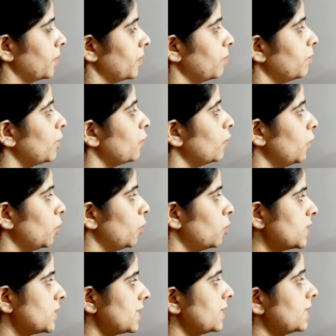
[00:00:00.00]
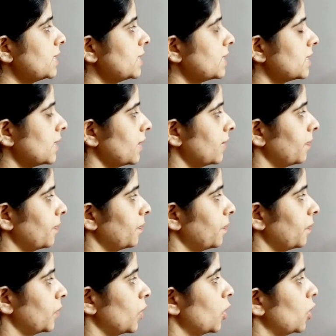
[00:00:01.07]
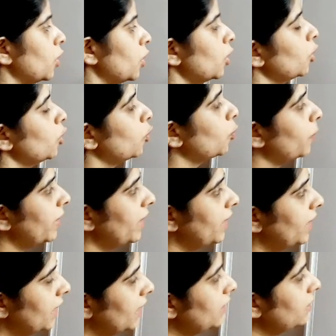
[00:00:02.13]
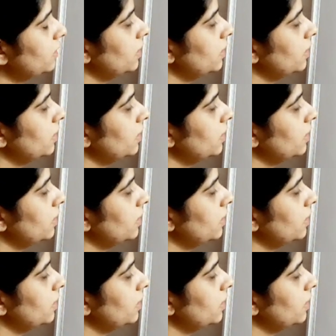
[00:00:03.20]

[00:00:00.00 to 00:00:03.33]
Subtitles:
between two cells. To maintain